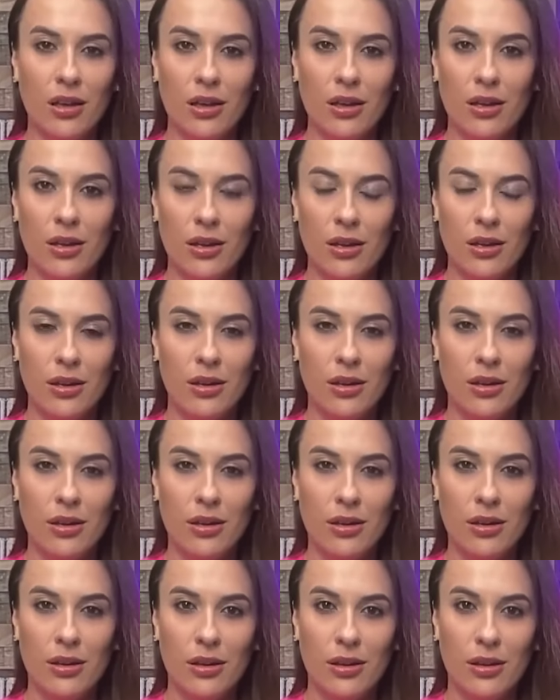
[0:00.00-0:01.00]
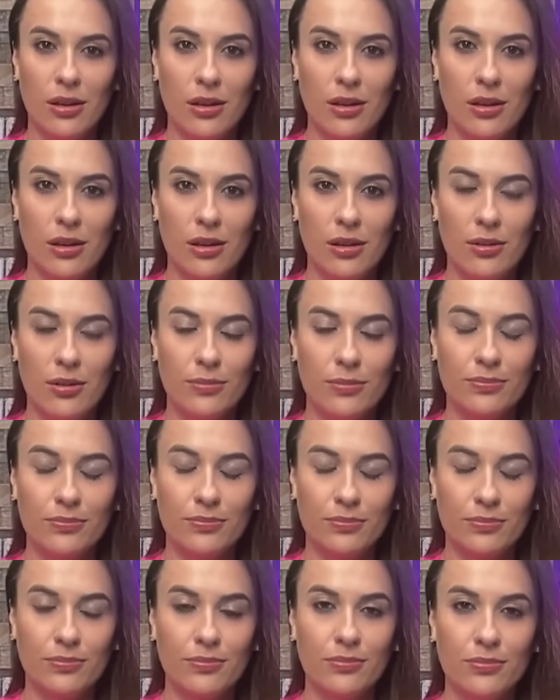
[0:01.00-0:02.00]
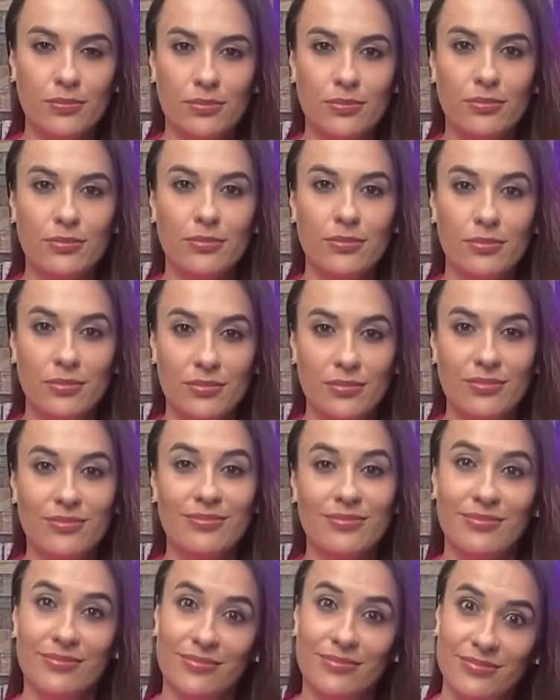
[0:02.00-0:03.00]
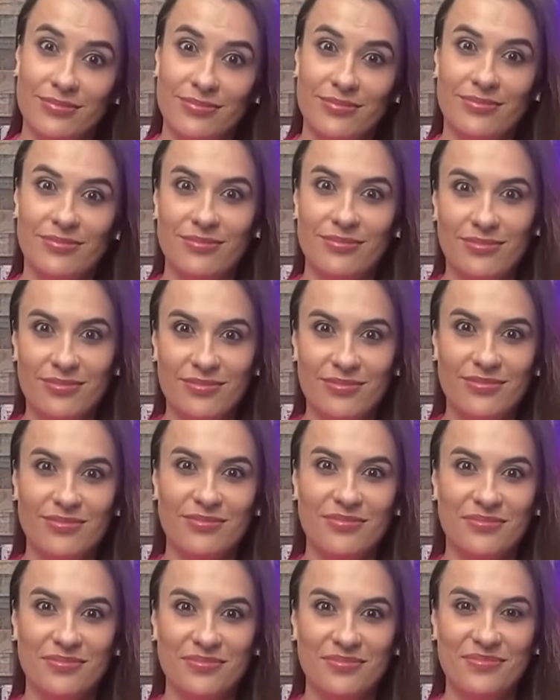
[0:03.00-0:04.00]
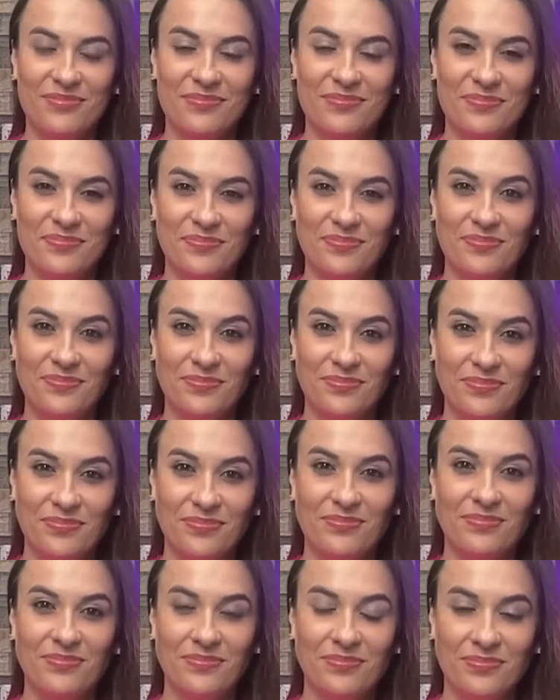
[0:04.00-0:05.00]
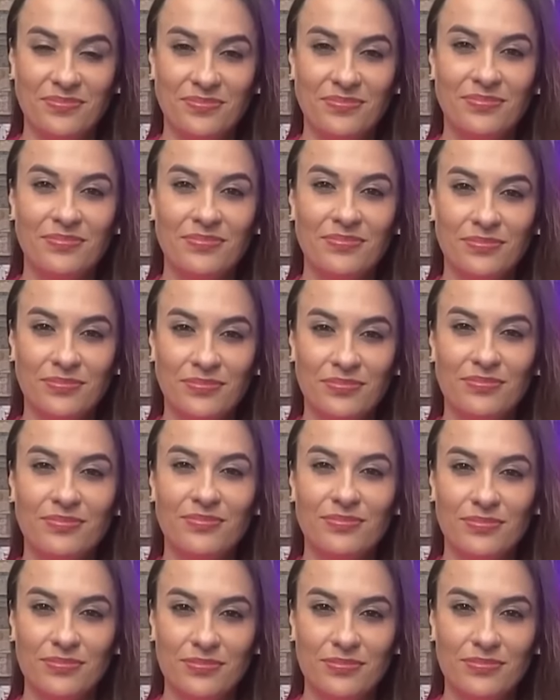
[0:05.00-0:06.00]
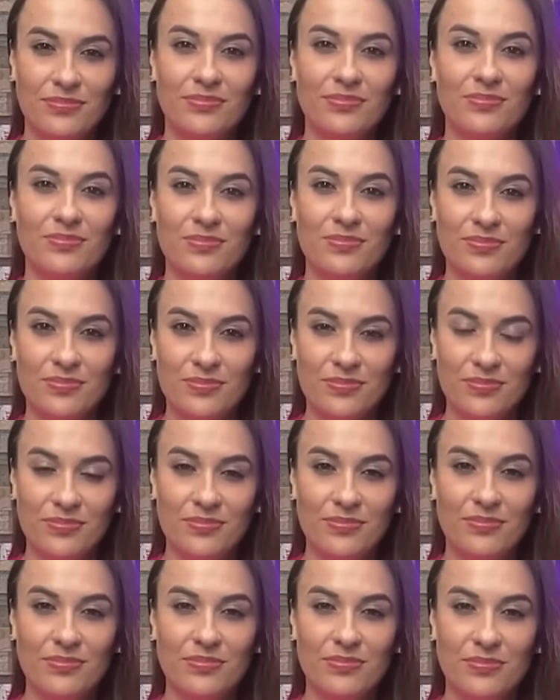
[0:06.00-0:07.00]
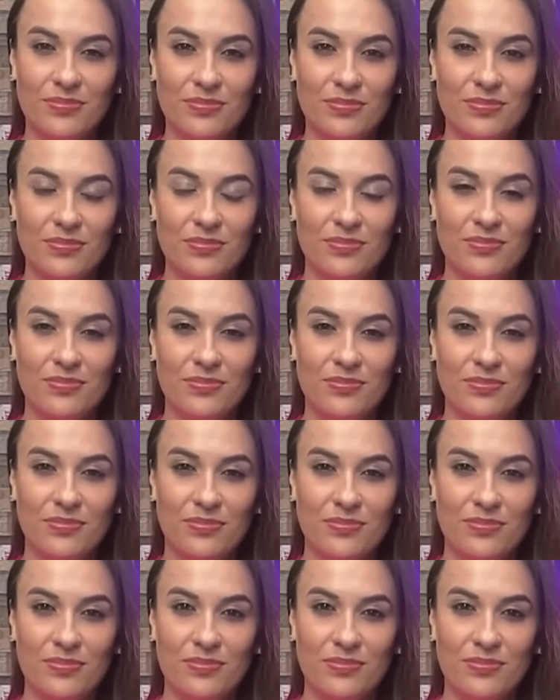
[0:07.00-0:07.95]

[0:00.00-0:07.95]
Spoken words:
(silent)